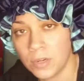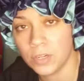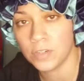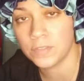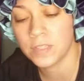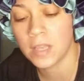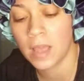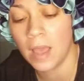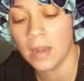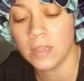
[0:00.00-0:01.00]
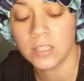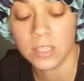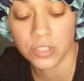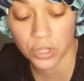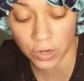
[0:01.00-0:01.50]
nerves and it's
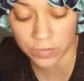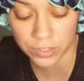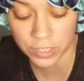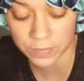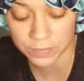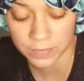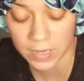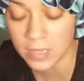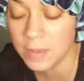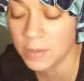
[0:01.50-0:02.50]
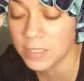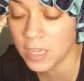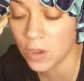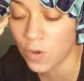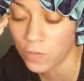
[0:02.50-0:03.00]
discouraging. I keep on
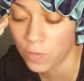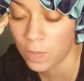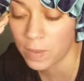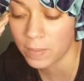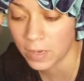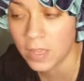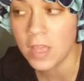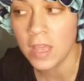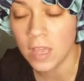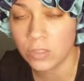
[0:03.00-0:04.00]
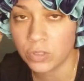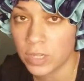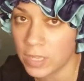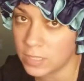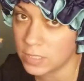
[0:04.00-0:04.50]
saying overwhelming, but it
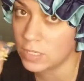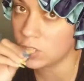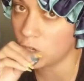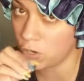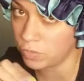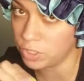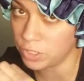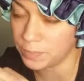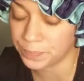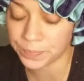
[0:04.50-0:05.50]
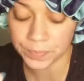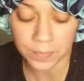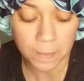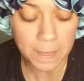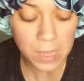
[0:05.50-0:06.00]
truly is discouraging.
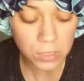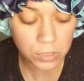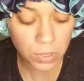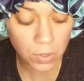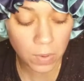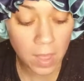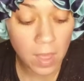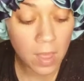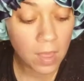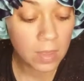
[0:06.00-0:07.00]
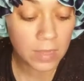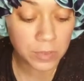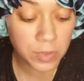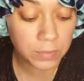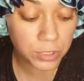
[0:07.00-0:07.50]
So
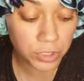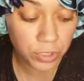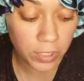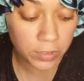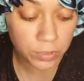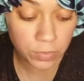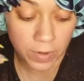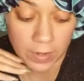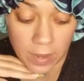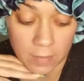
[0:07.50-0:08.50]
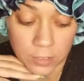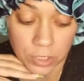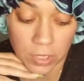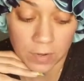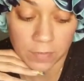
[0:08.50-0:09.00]
that's what I'm just trying to do right now. I'm
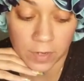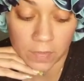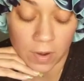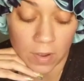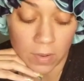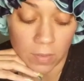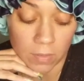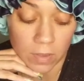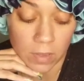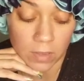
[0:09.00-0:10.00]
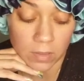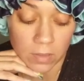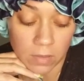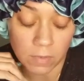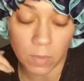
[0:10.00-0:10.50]
just trying to figure out
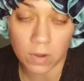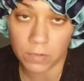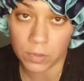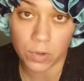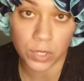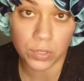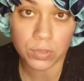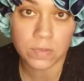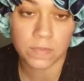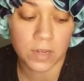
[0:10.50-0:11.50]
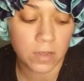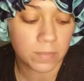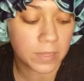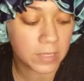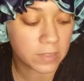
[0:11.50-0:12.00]
if I want to record a YouTube
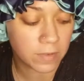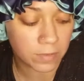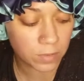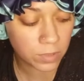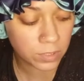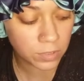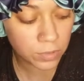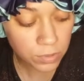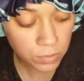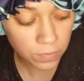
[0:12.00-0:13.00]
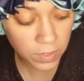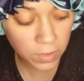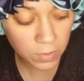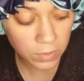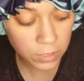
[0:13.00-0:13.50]
video, because if I record this YouTube
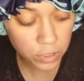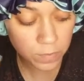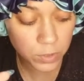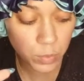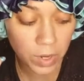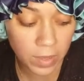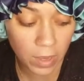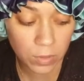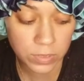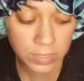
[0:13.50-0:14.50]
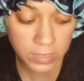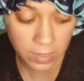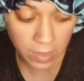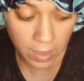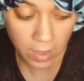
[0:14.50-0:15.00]
video, there's so much work that goes into
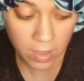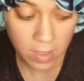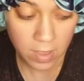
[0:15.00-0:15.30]
that